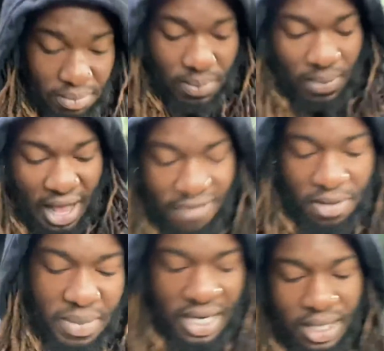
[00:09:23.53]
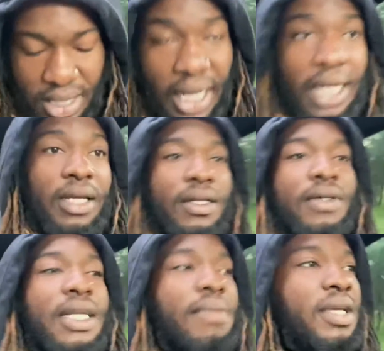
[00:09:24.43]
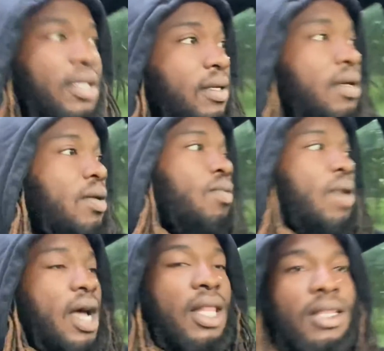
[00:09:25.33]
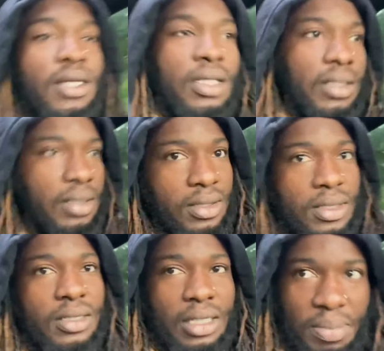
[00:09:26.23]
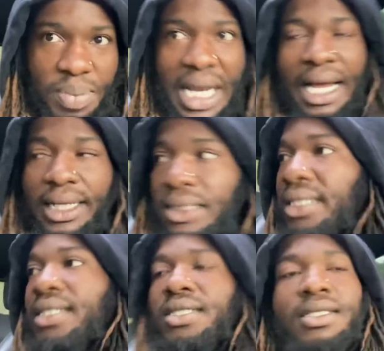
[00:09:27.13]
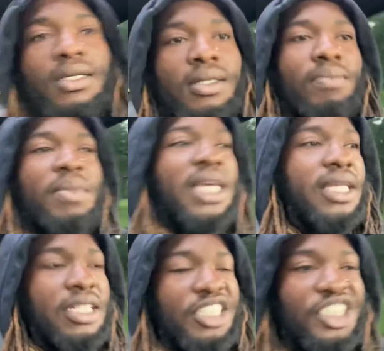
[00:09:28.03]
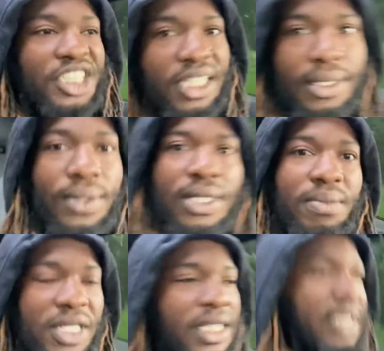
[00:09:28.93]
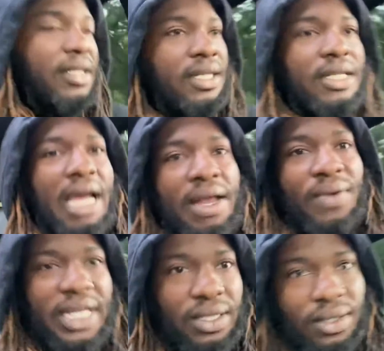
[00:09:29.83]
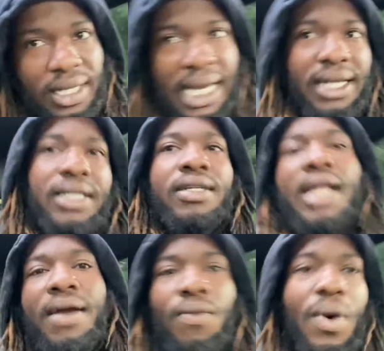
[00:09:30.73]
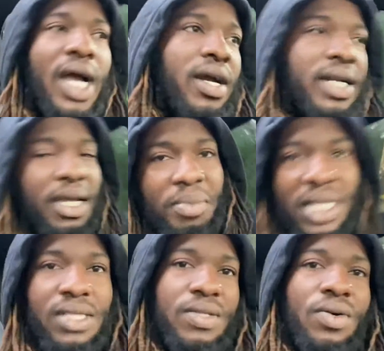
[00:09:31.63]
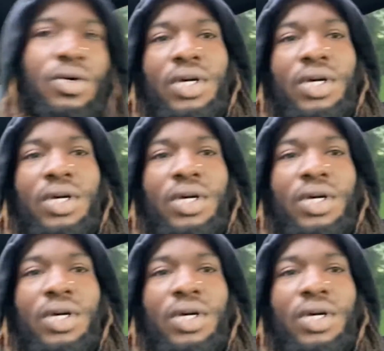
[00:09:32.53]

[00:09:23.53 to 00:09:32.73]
have a better day, you know what I mean? Well, the planters making a shitload of money. And when you look at it, you're like, why are they being so